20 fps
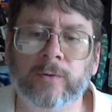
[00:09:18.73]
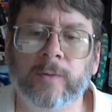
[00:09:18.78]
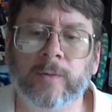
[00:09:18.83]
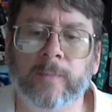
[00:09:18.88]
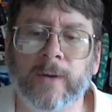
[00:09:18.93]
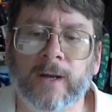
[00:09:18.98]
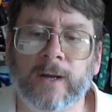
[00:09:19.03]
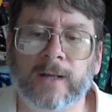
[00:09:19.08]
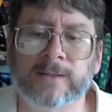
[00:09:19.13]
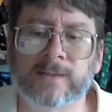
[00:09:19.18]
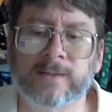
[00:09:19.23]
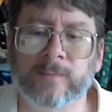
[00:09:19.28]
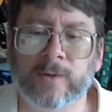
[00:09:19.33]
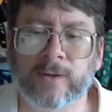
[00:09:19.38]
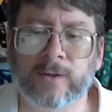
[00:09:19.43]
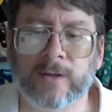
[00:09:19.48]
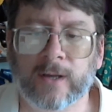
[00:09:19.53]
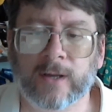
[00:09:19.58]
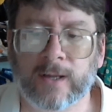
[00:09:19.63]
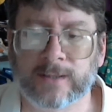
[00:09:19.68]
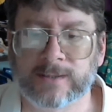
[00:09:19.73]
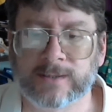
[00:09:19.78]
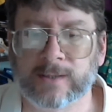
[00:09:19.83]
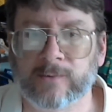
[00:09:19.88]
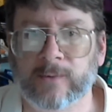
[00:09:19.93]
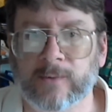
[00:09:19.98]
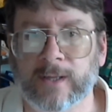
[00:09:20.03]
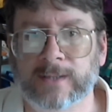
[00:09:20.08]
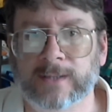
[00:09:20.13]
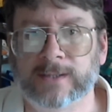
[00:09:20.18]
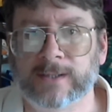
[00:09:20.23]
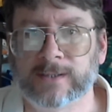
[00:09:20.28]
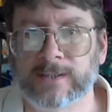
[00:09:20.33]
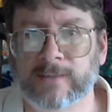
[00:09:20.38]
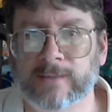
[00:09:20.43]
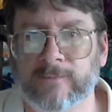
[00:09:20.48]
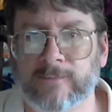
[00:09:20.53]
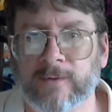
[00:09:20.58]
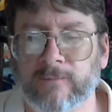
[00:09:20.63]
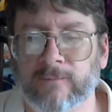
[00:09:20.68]
the possible consequences
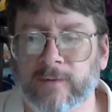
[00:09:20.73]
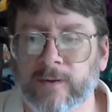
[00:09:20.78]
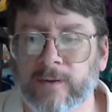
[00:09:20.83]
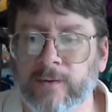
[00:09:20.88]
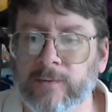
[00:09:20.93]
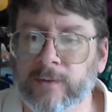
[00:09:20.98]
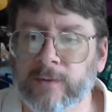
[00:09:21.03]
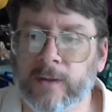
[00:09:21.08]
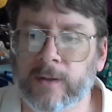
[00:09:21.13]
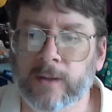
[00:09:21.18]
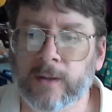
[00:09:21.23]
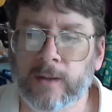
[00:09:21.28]
of their vote,